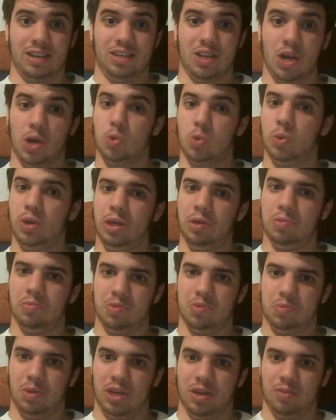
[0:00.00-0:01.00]
Doug
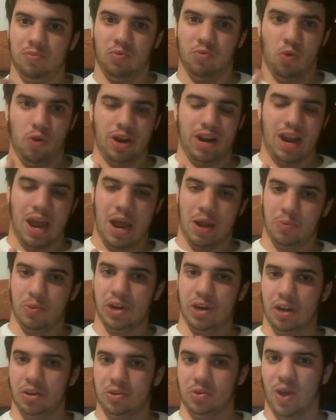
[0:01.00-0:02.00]
Williams beat him for it and
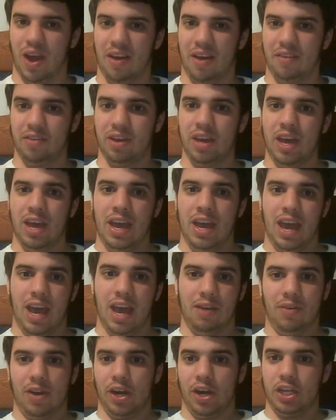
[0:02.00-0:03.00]
went on to have
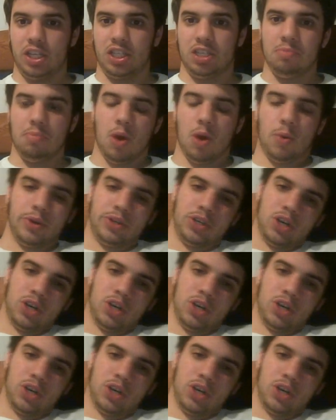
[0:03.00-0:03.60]
a very Samoa